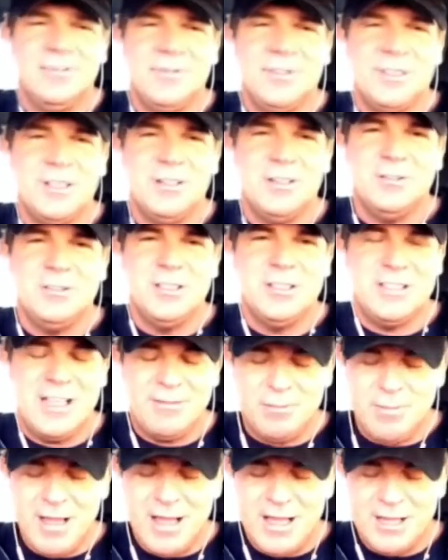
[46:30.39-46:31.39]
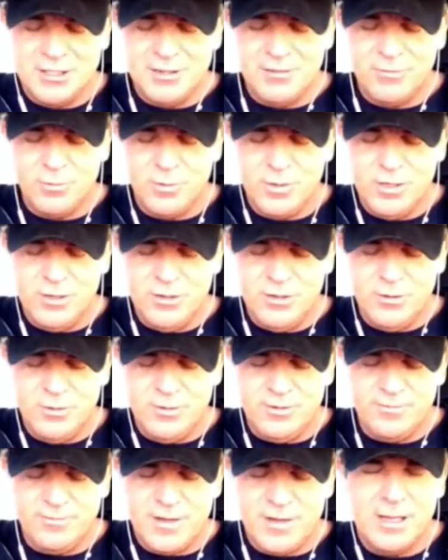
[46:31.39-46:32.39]
So just have a passion for what you do
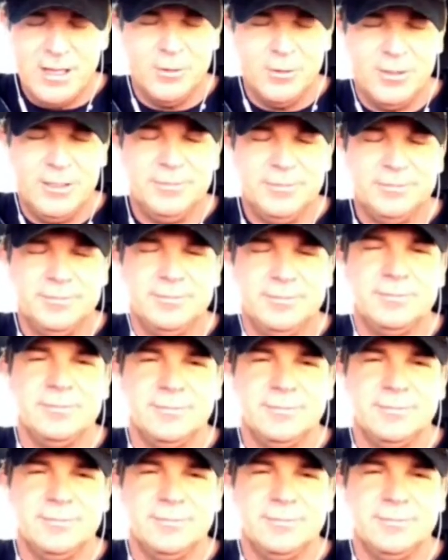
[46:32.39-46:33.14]
and follow it.